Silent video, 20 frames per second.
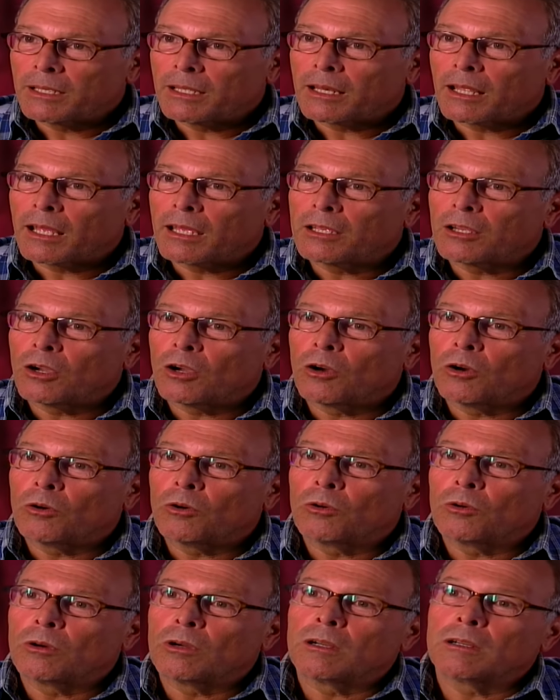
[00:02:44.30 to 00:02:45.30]
and I
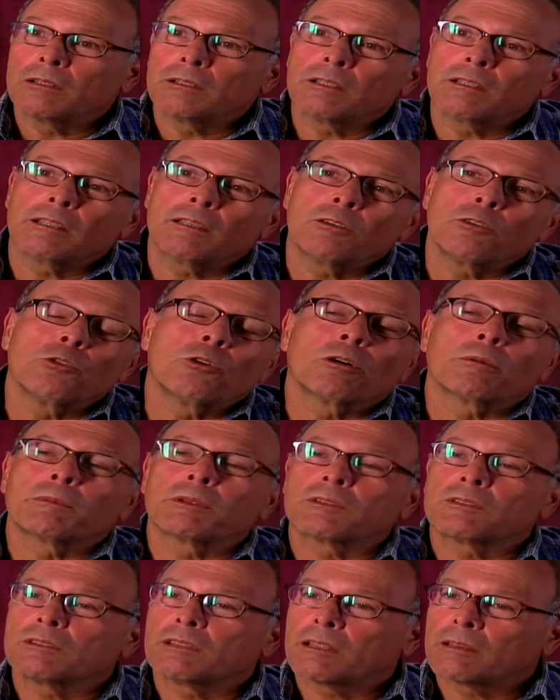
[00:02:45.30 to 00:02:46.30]
owe an
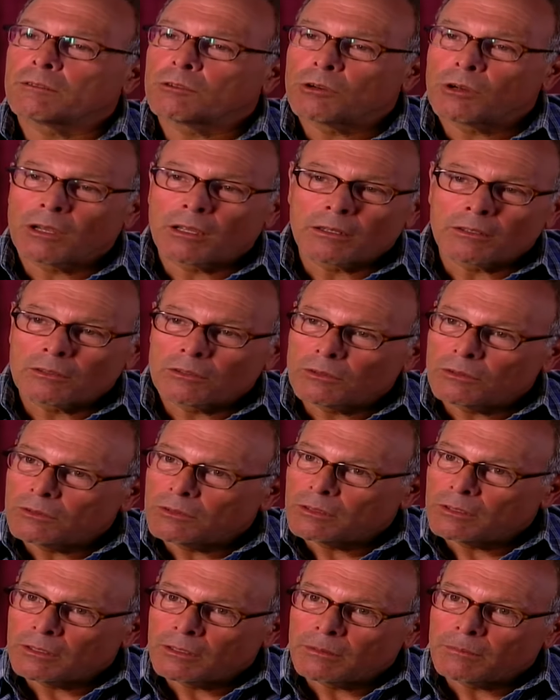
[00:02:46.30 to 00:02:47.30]
enormous debt of
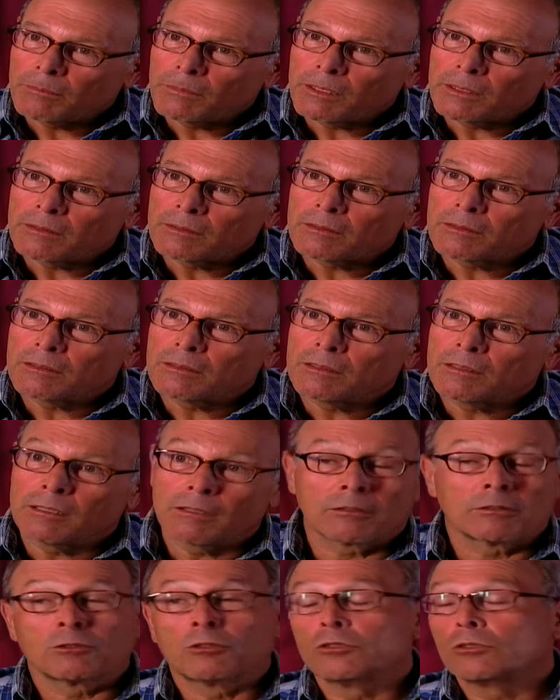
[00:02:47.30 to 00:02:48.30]
gratitude to him, and
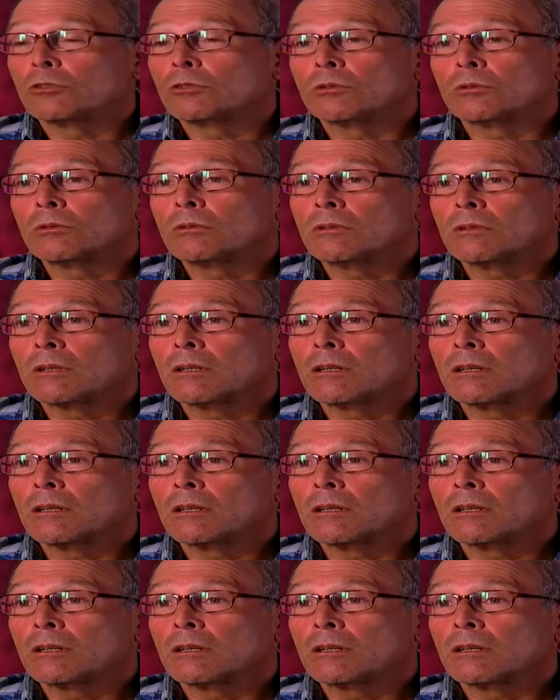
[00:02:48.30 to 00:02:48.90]
still do.